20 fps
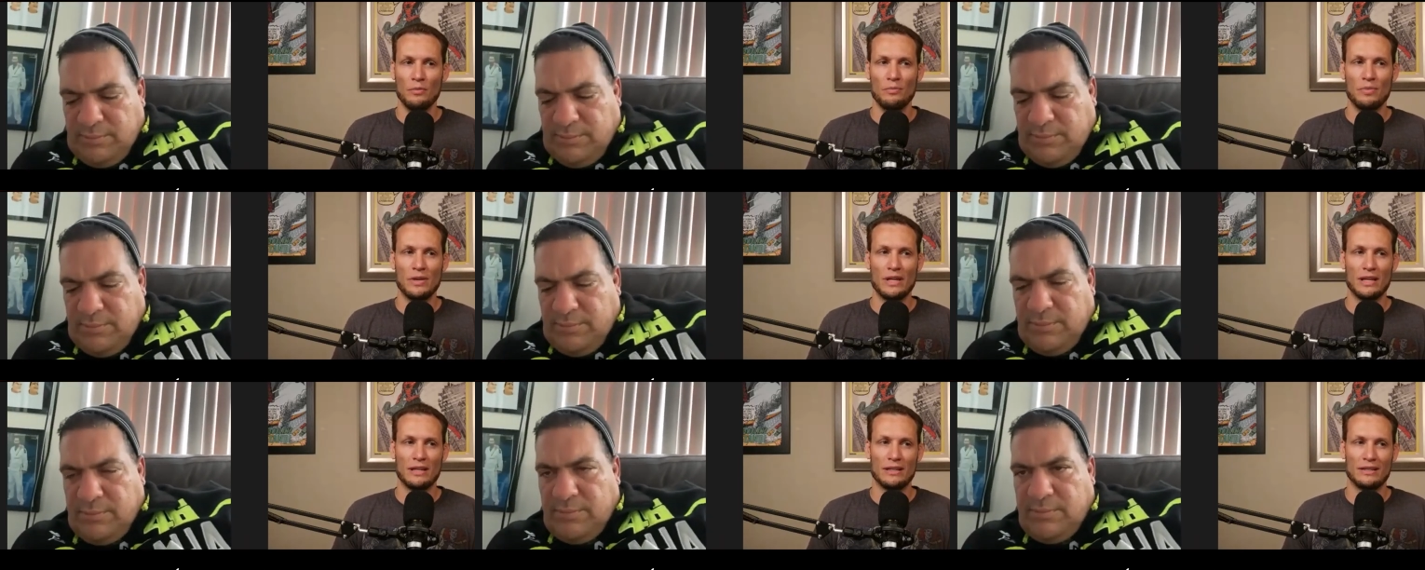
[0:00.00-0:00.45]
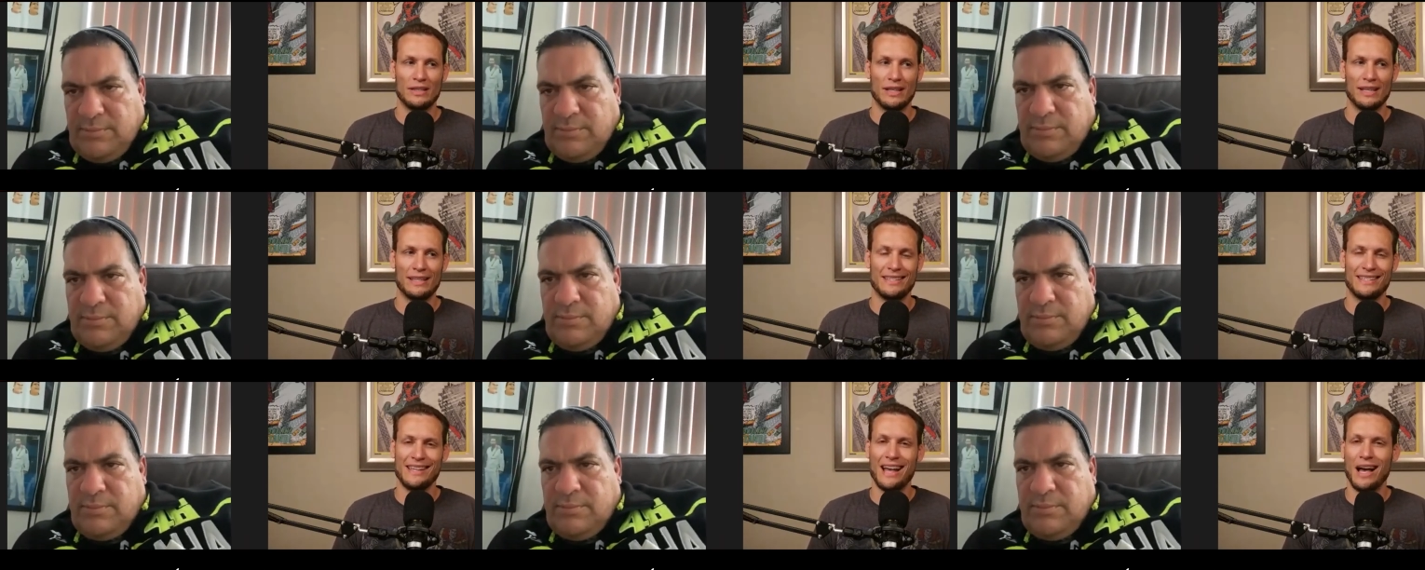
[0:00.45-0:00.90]
Speaker 1: because
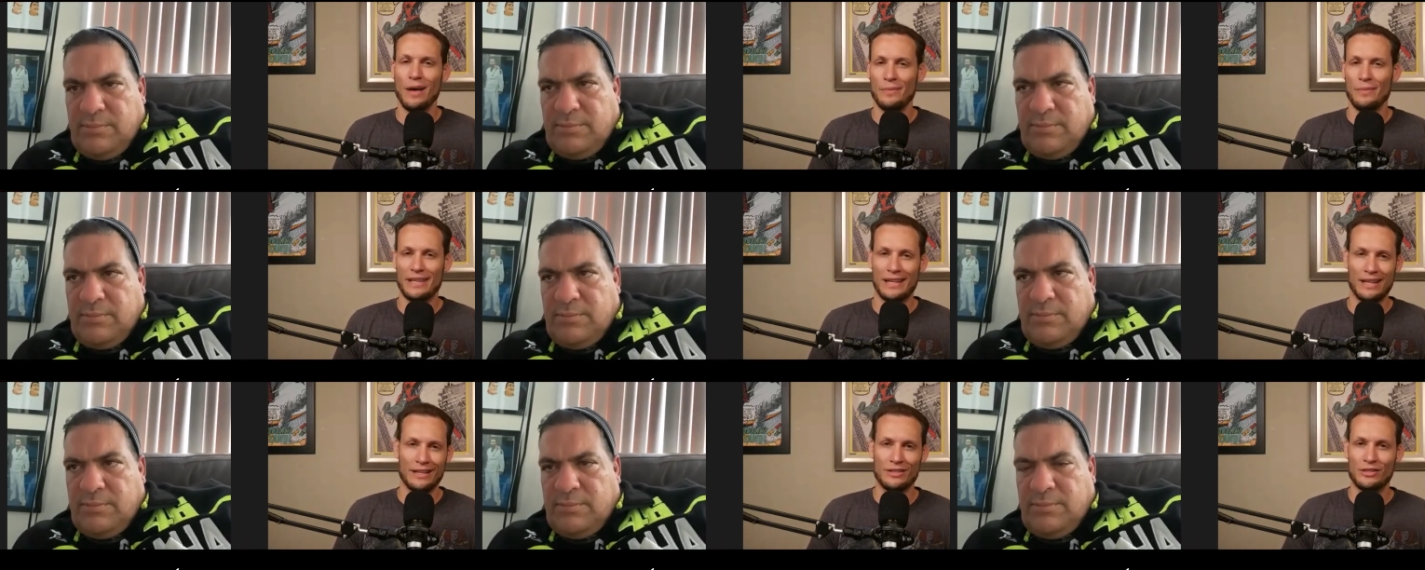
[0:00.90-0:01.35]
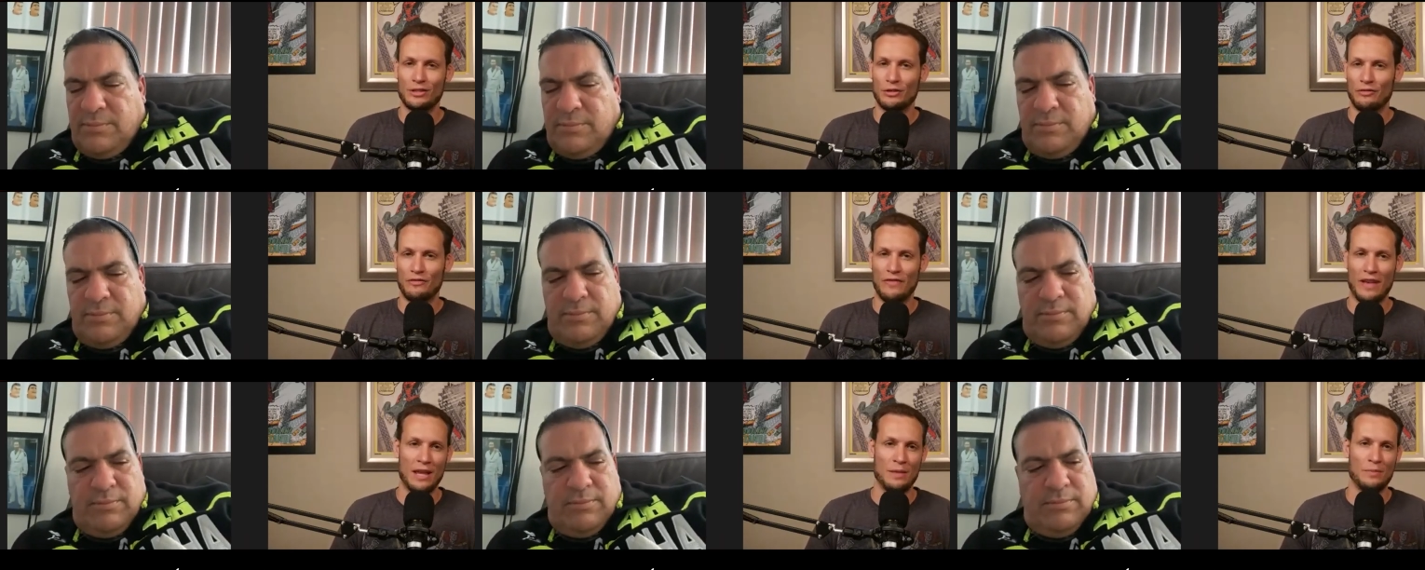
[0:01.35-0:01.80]
it's not because
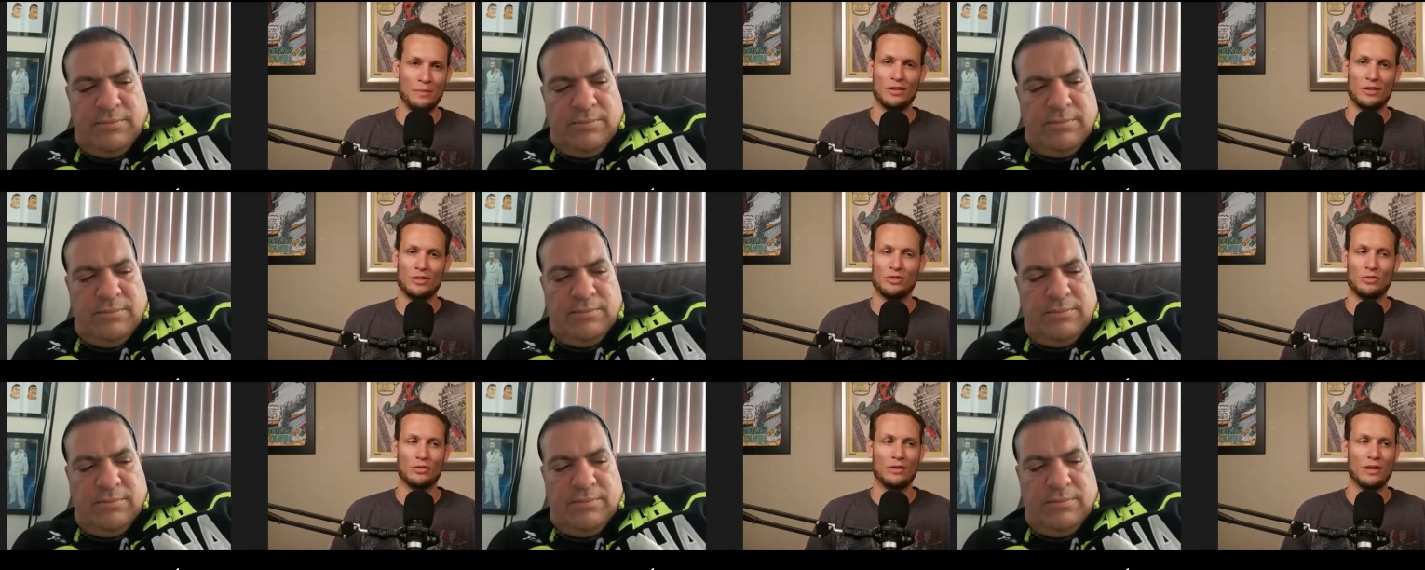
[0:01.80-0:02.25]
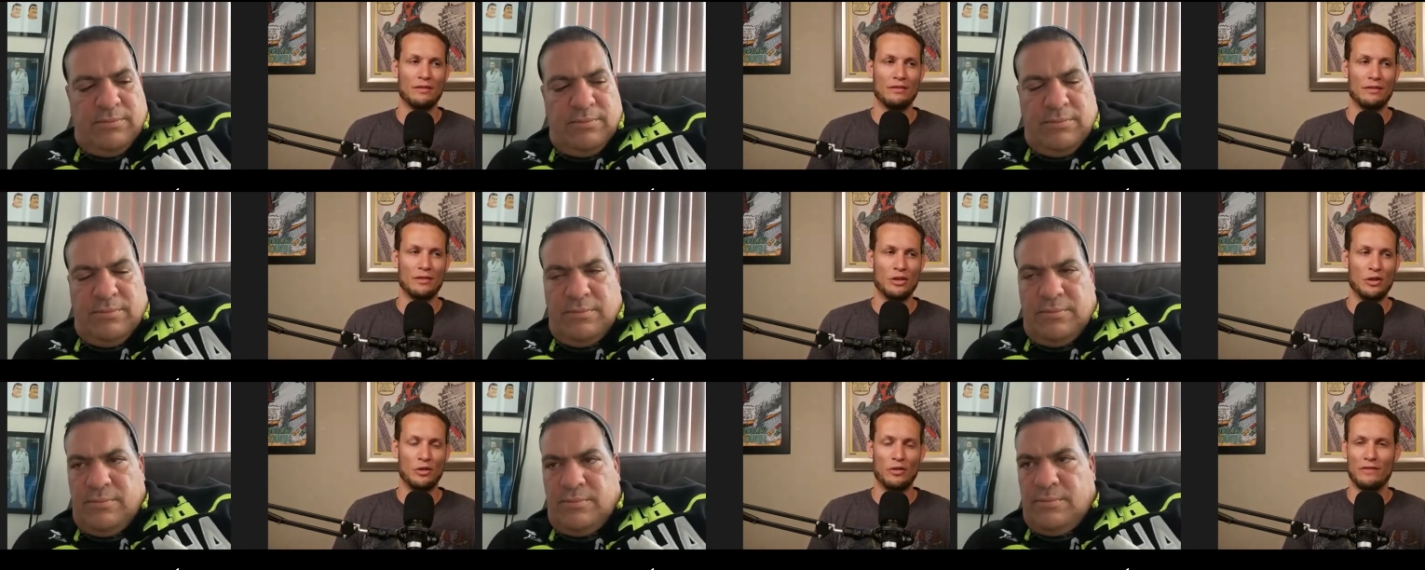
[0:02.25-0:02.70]
they're famous or they
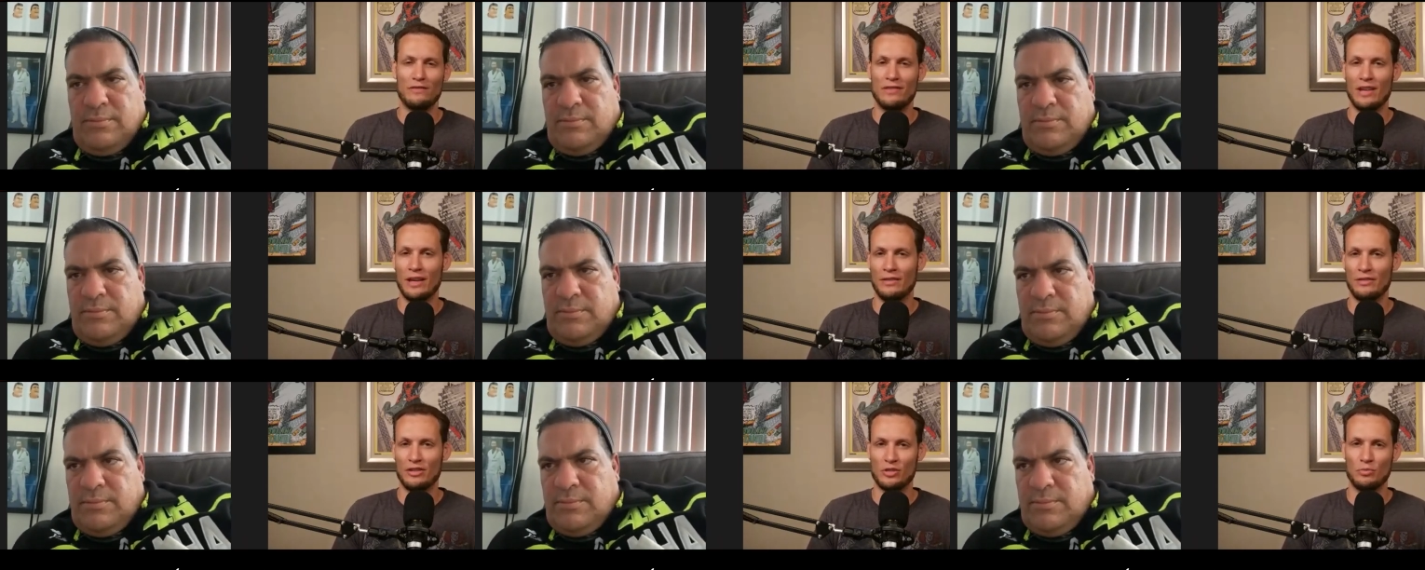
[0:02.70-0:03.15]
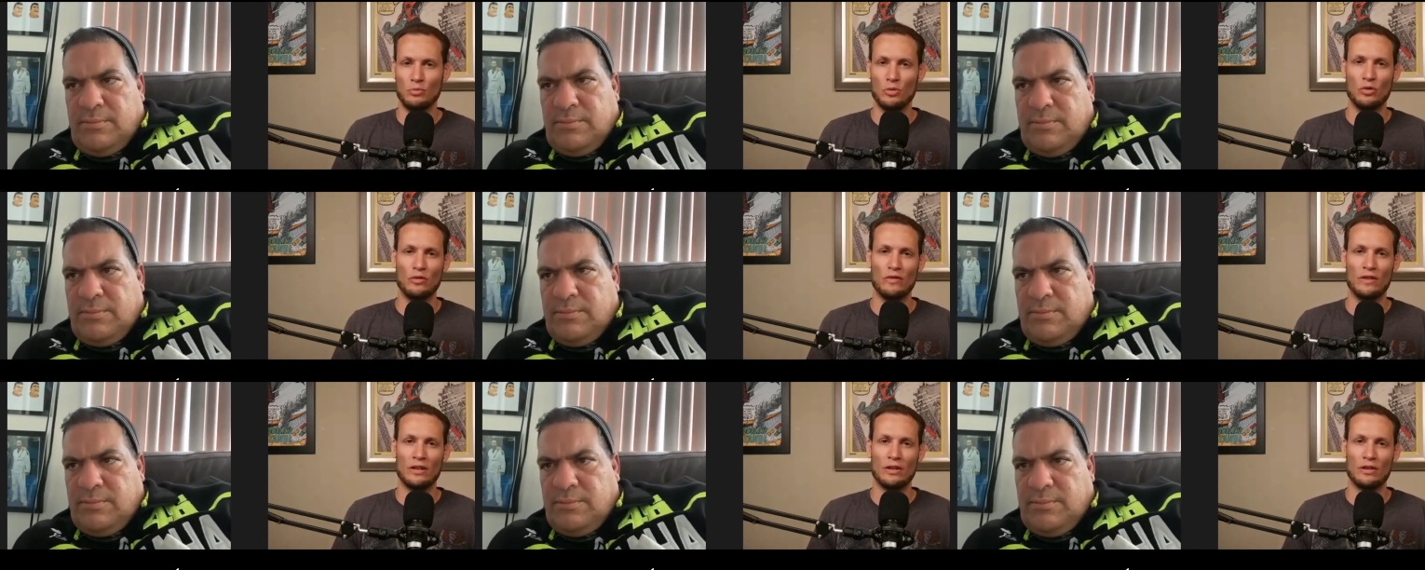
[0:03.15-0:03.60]
you know they've done this
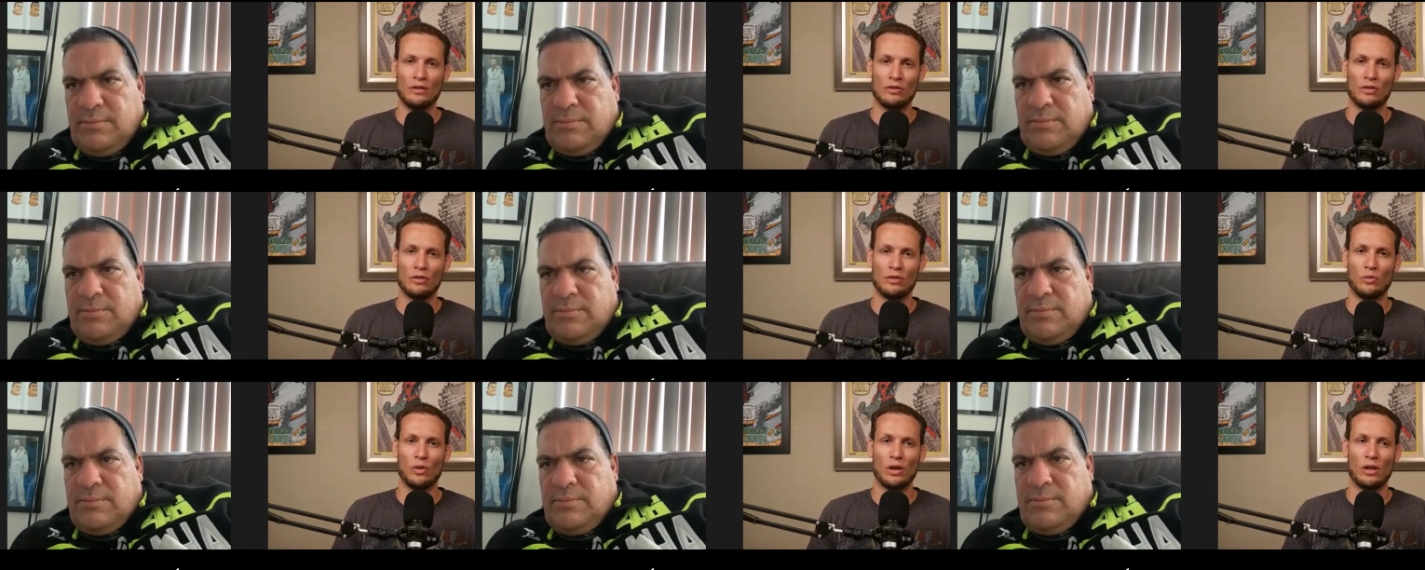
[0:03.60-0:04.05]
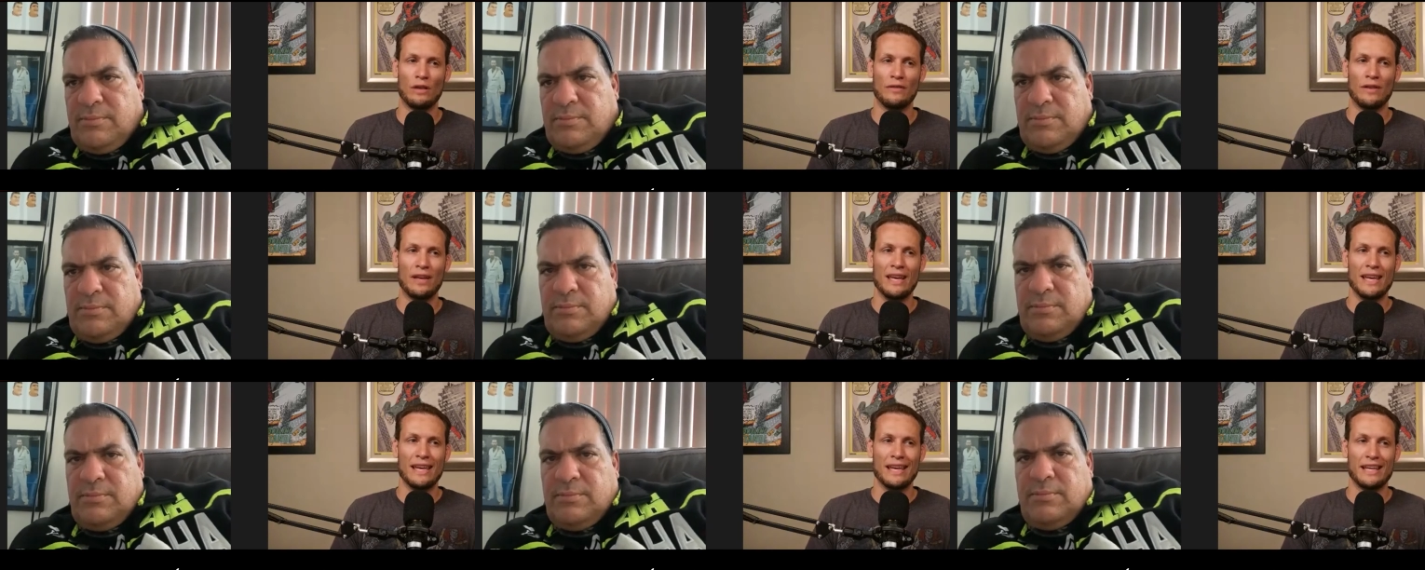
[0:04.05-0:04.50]
movie or they're well up